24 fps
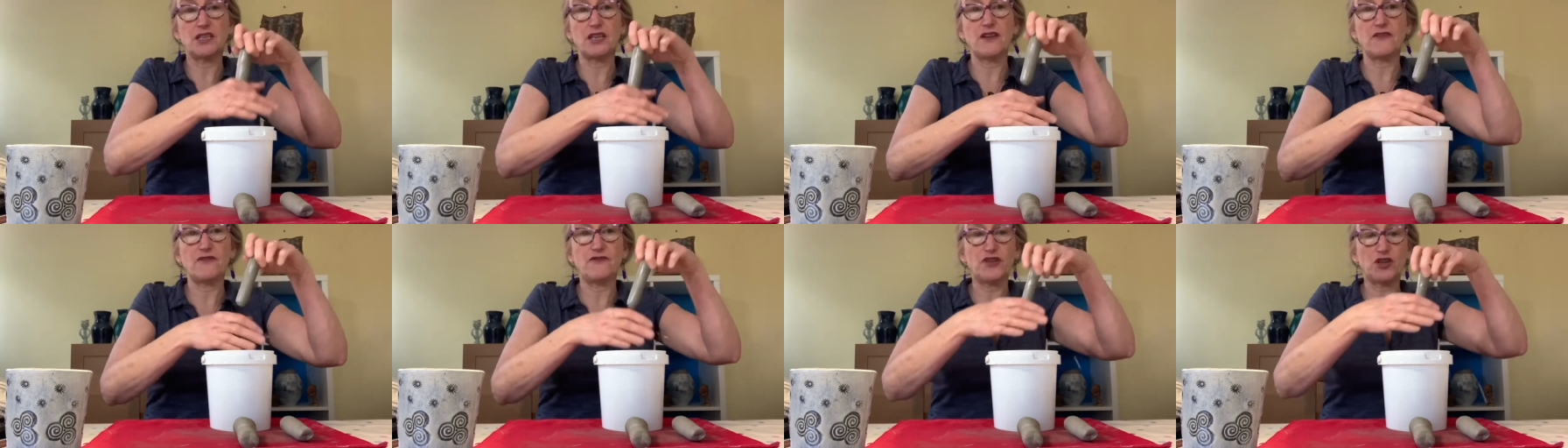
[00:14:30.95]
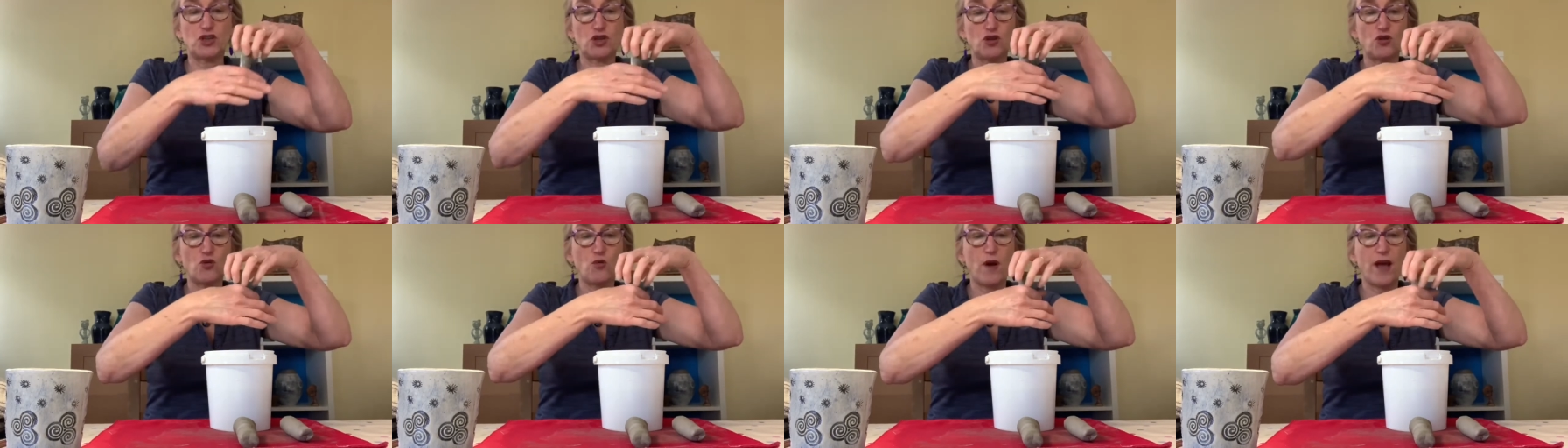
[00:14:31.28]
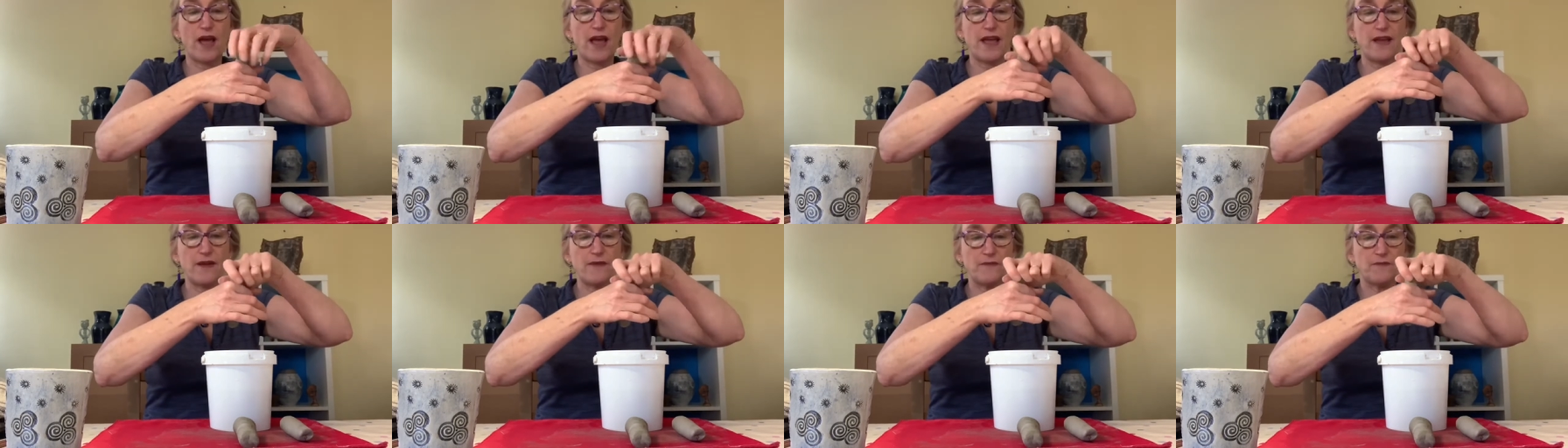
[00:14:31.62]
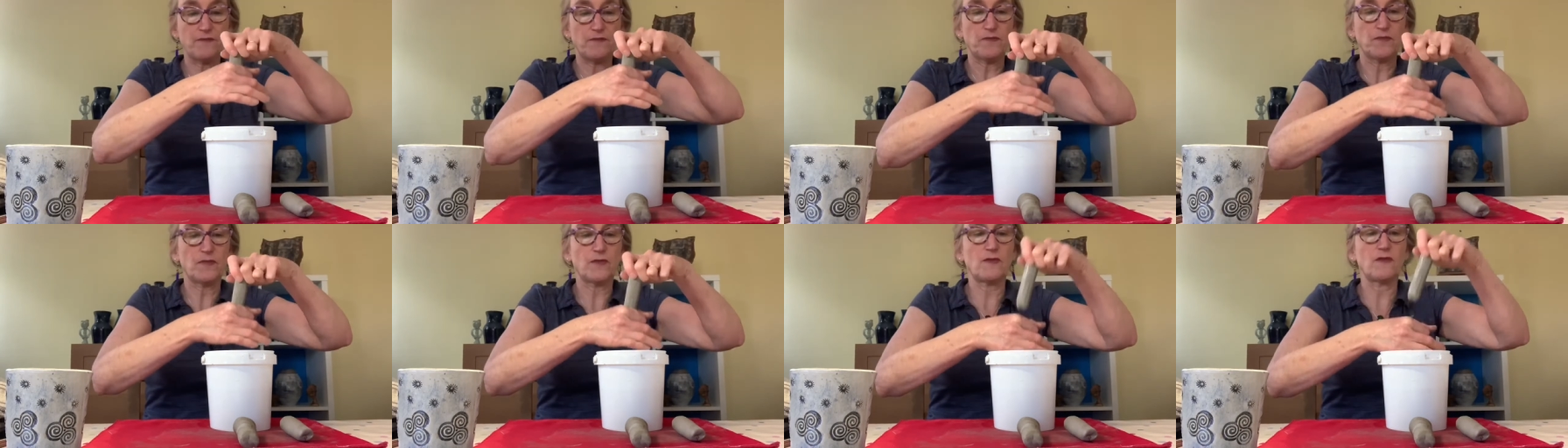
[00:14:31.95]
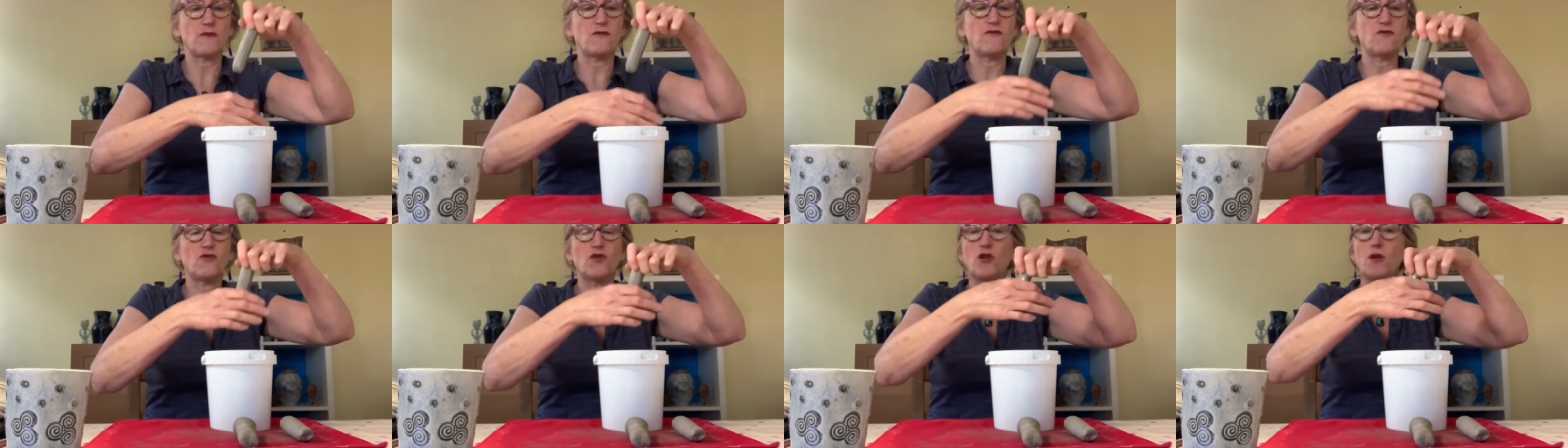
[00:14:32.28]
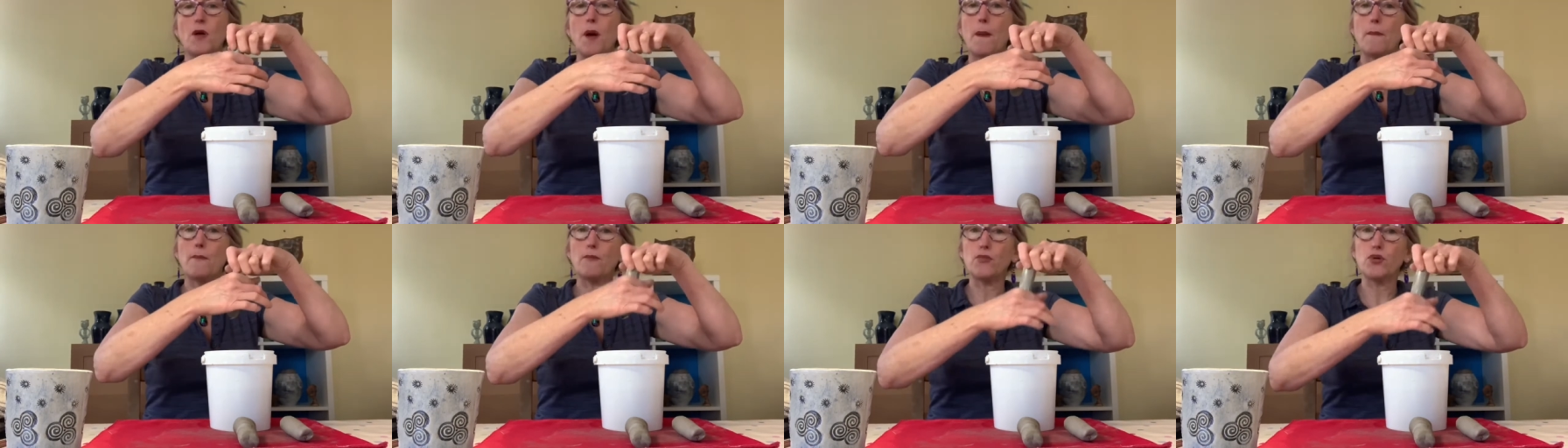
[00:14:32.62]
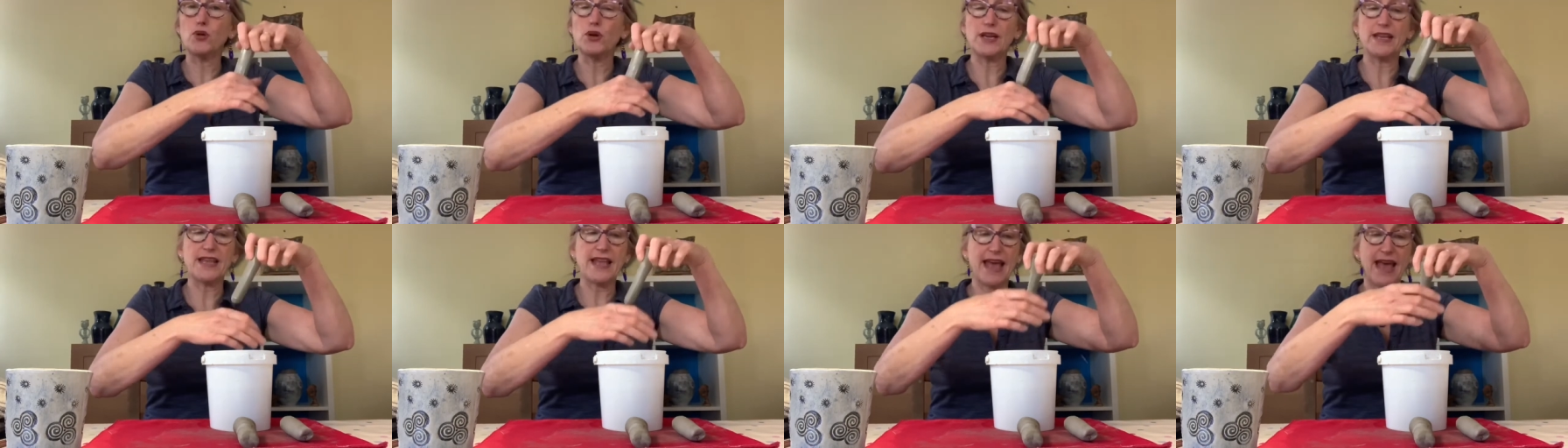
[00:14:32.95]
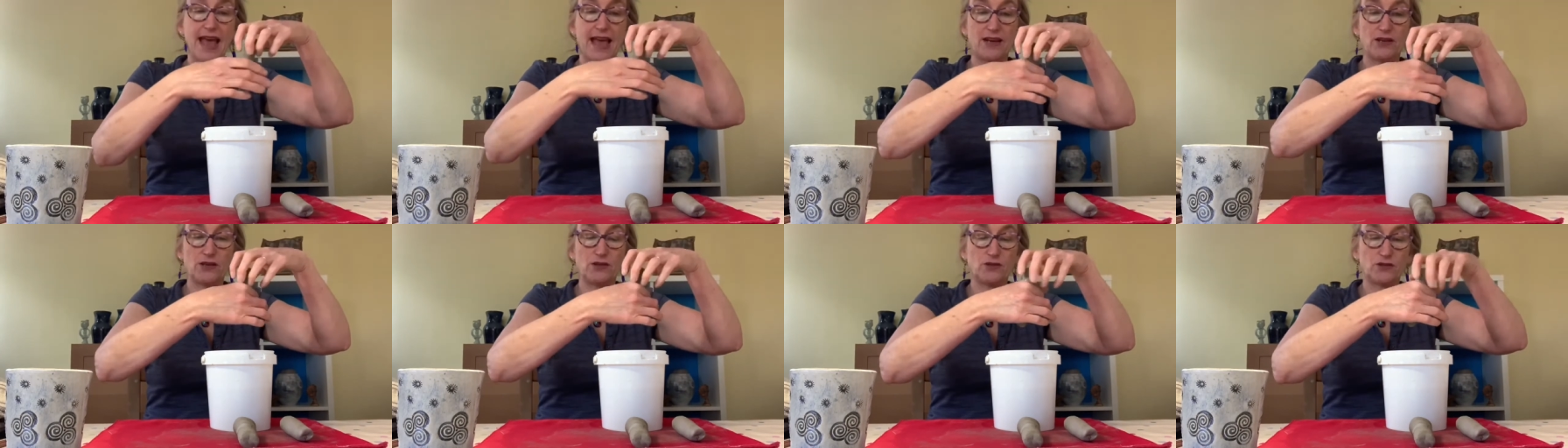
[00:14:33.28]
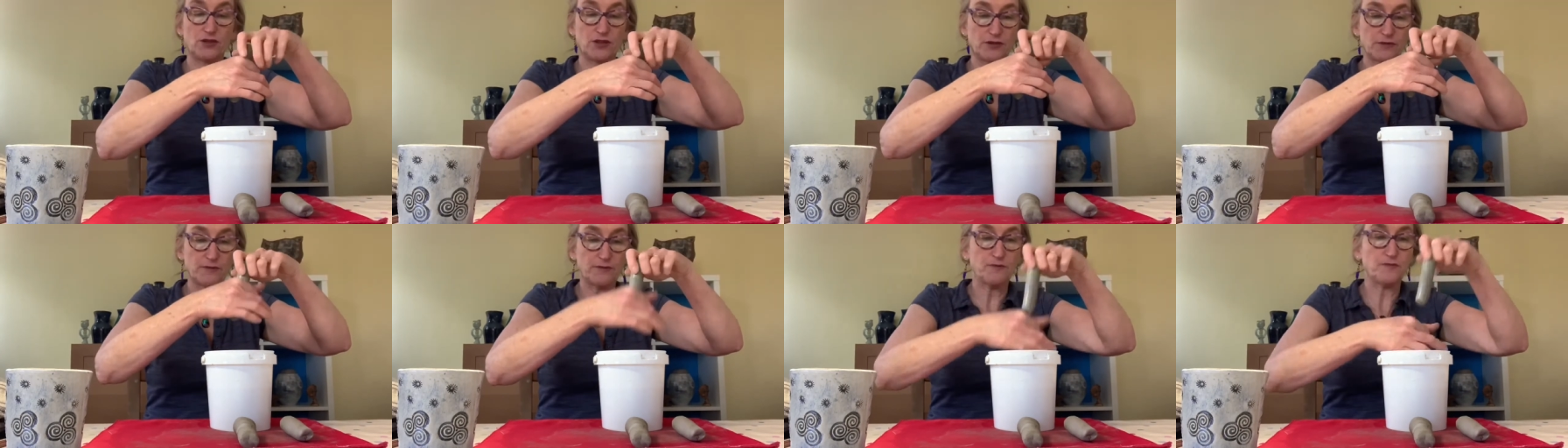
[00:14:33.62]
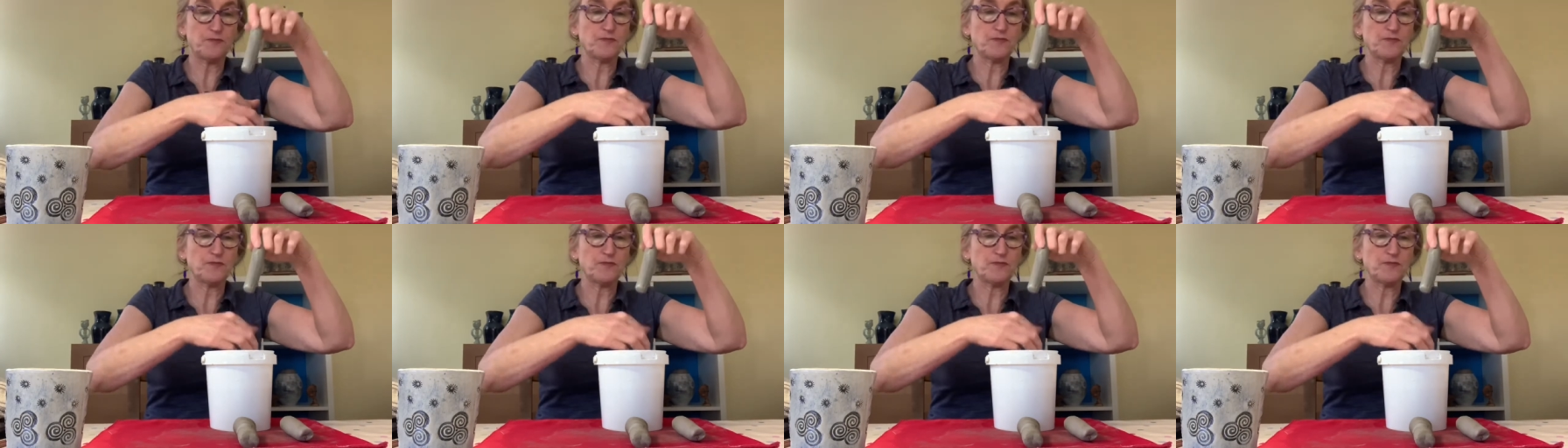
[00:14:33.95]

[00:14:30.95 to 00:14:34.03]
official way for pulling handles.